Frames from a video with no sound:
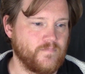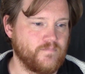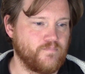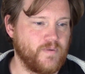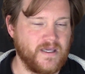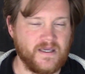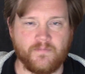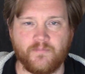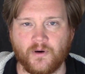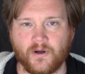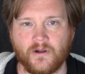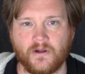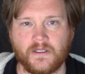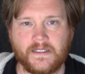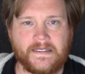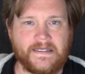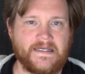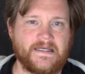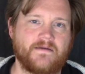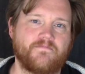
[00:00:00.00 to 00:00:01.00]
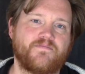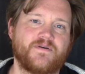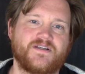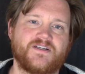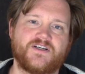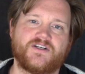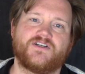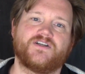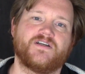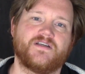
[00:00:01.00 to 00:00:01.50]
people in
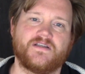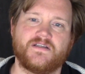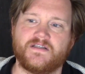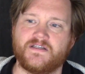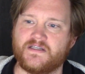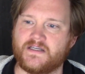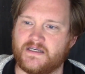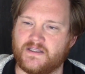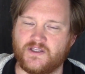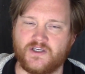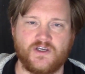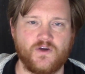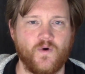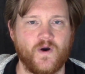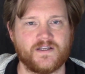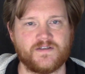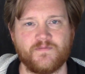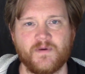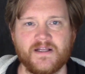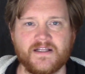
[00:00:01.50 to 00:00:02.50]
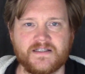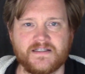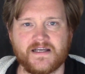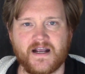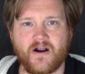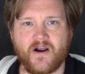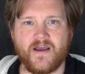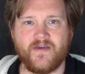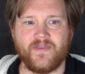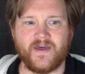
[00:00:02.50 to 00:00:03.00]
positions in the U.S.
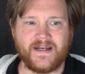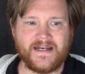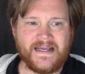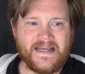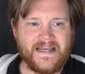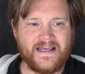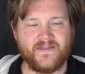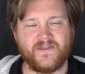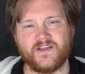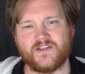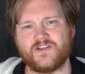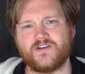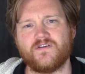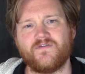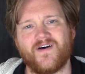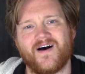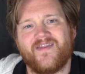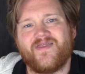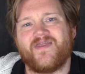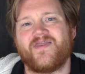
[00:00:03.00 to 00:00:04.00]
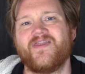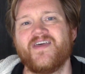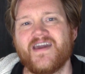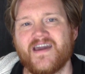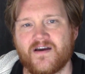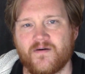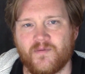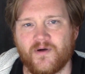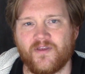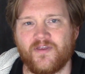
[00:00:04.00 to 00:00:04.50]
military that this sort of
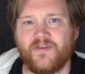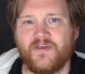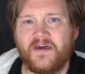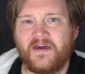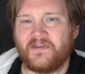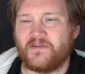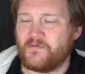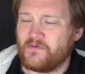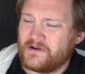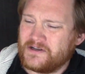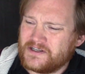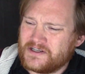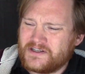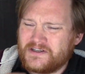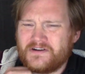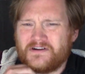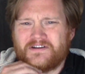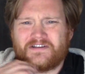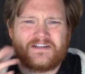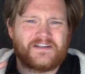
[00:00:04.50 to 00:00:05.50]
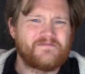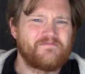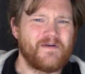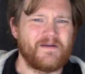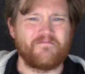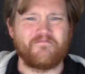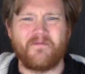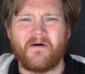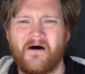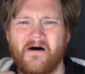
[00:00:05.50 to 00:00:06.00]
unthinkable thing that we're just sort of
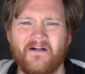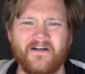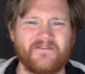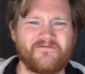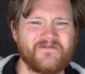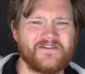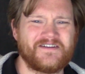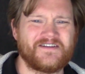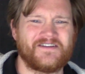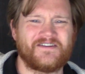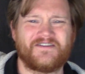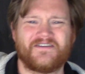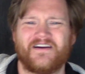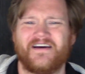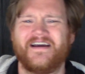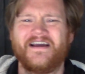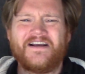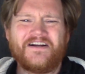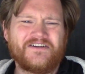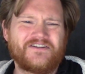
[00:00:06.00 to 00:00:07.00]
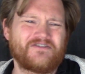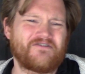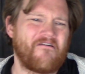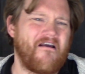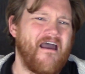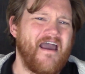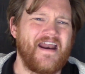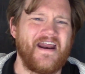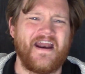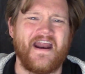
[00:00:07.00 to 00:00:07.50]
spitballing, we're just sort of
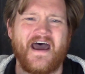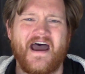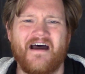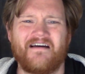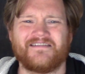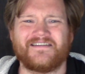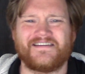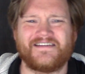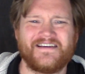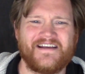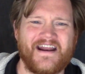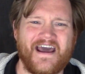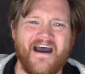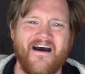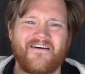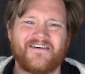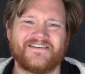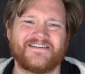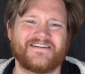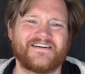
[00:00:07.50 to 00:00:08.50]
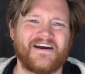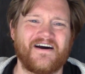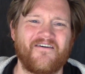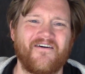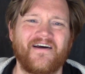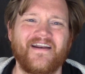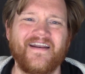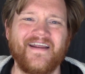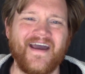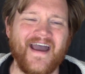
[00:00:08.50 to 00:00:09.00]
trying it out, seeing how it's
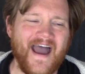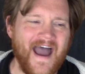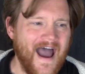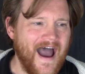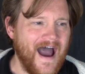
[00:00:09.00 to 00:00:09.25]
going,